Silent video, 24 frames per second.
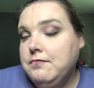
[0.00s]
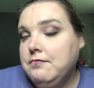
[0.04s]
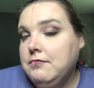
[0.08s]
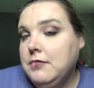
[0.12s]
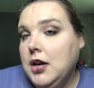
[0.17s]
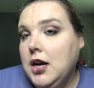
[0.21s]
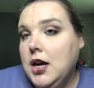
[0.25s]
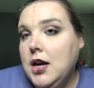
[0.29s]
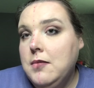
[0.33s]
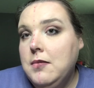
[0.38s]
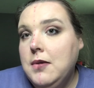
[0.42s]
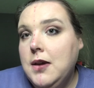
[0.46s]

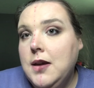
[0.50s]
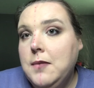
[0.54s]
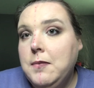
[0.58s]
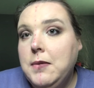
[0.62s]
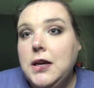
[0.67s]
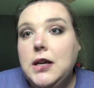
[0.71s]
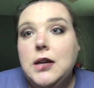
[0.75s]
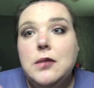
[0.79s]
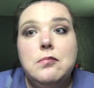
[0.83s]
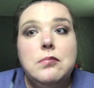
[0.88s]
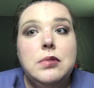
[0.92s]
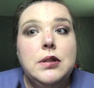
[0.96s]
I may be
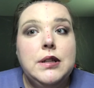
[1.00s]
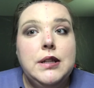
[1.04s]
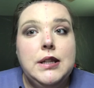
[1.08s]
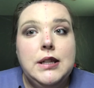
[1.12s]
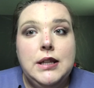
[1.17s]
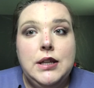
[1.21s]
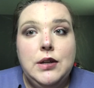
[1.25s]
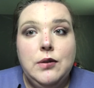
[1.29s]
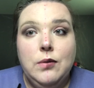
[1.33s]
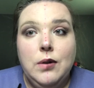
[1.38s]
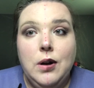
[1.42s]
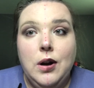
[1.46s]

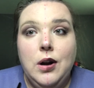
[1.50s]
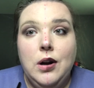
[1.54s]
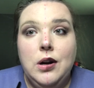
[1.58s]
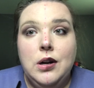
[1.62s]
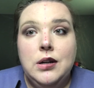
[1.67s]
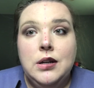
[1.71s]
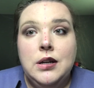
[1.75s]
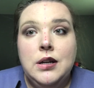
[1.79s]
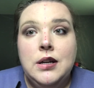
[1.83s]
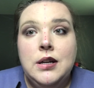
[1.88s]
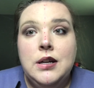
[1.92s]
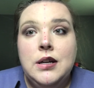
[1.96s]
completely wrong,
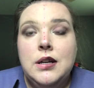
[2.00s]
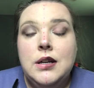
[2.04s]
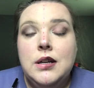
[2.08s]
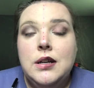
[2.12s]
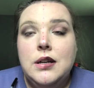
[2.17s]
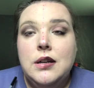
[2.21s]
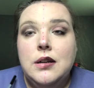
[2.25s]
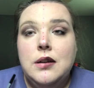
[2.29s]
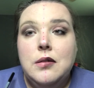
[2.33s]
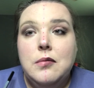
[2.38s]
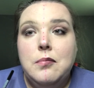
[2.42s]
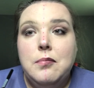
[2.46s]

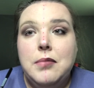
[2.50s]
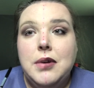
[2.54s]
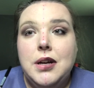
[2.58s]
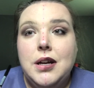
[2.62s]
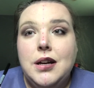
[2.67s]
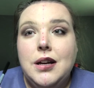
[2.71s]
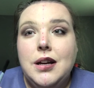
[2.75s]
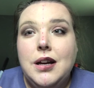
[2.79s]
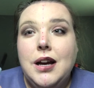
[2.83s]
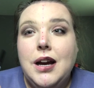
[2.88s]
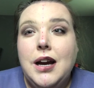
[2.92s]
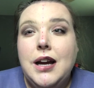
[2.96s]

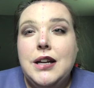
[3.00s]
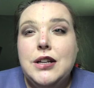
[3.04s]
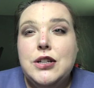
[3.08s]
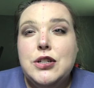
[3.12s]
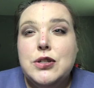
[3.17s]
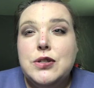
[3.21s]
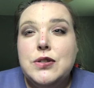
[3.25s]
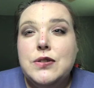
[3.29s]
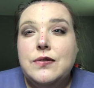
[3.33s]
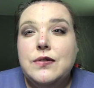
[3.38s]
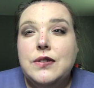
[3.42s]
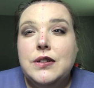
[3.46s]
but I
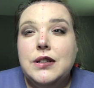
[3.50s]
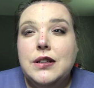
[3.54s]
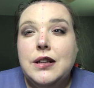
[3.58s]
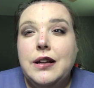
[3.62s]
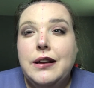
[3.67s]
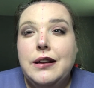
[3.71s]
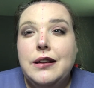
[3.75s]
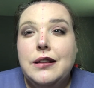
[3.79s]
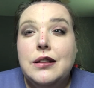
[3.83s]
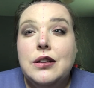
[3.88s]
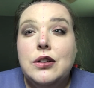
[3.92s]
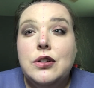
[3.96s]
just feel
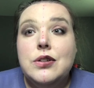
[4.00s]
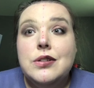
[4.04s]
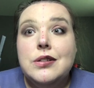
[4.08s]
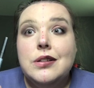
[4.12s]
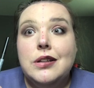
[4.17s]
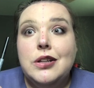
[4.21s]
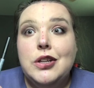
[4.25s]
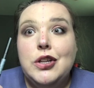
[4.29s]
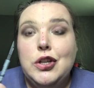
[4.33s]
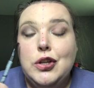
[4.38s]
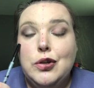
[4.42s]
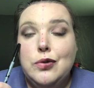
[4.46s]
like there's a
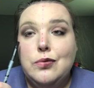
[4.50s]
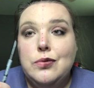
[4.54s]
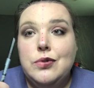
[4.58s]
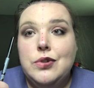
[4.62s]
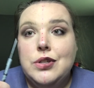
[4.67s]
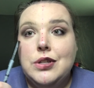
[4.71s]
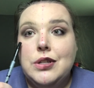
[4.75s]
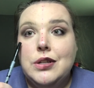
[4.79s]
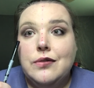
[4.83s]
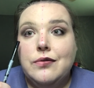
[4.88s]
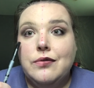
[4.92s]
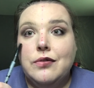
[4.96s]
huge
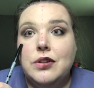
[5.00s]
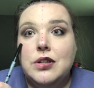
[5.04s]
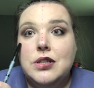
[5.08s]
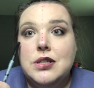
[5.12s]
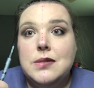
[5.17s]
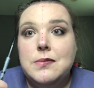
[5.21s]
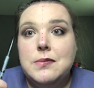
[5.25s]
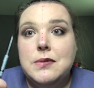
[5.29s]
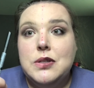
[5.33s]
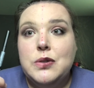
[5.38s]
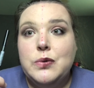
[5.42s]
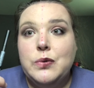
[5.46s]
difference
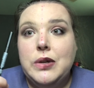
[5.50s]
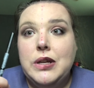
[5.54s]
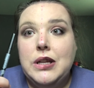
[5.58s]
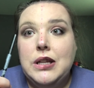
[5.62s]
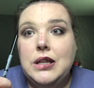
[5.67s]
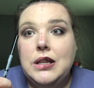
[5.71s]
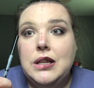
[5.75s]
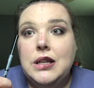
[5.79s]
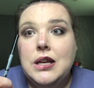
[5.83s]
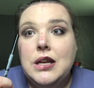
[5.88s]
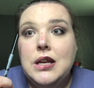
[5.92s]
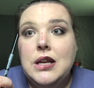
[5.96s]
between
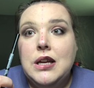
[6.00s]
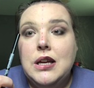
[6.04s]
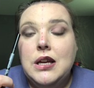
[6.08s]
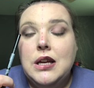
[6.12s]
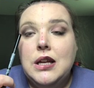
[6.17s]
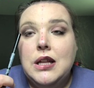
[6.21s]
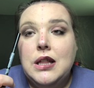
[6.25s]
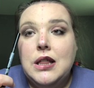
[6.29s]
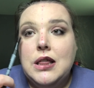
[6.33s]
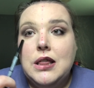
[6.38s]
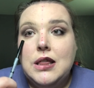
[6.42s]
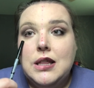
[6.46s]

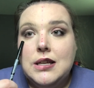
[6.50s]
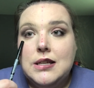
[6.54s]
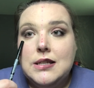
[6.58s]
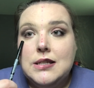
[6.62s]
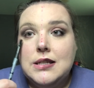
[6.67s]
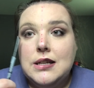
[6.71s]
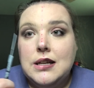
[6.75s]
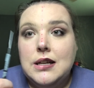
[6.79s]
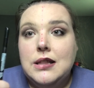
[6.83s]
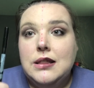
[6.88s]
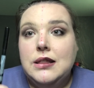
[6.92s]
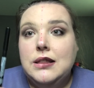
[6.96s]
this
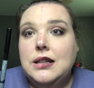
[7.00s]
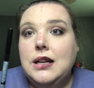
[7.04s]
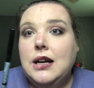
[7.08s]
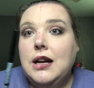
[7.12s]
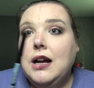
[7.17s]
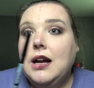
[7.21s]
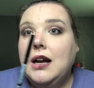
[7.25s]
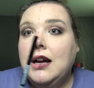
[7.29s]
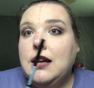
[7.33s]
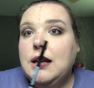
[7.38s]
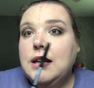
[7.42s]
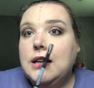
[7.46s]

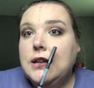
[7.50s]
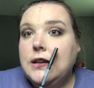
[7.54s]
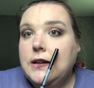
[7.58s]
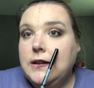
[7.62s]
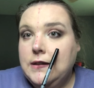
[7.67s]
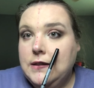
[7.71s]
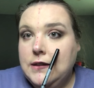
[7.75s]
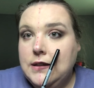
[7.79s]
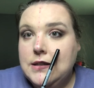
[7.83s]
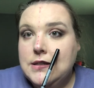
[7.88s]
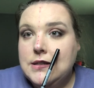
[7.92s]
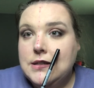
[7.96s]
eye and
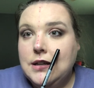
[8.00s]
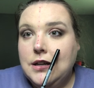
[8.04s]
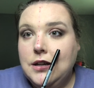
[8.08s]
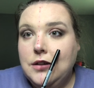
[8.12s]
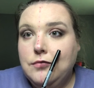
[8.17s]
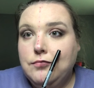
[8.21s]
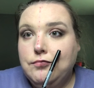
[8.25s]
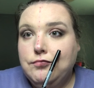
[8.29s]
this eye,